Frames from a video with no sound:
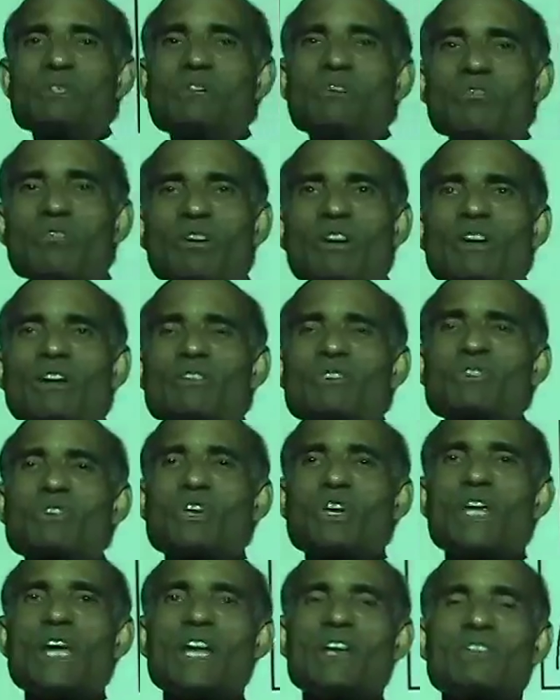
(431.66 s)
difficult
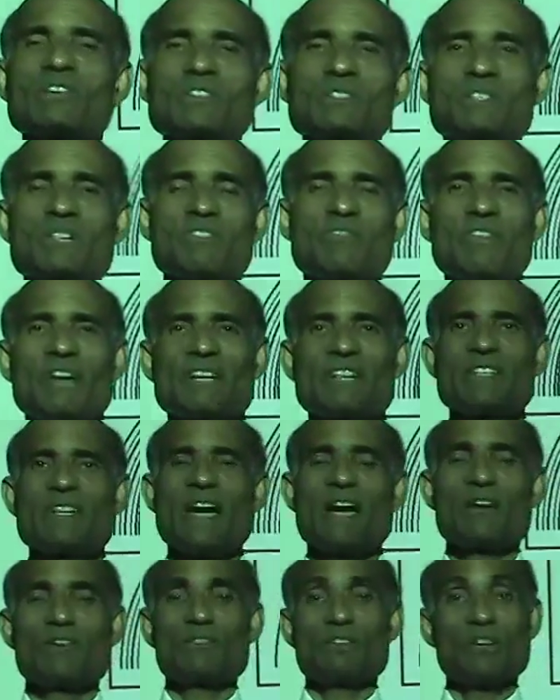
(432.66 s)
to get this effect
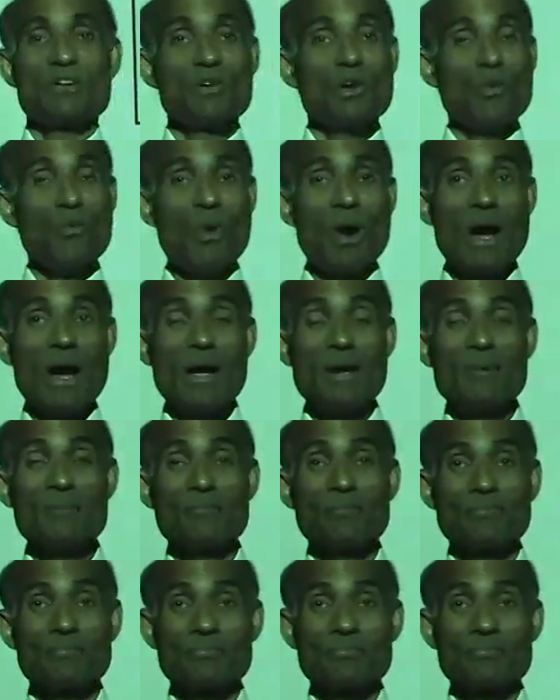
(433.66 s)
done. You know why?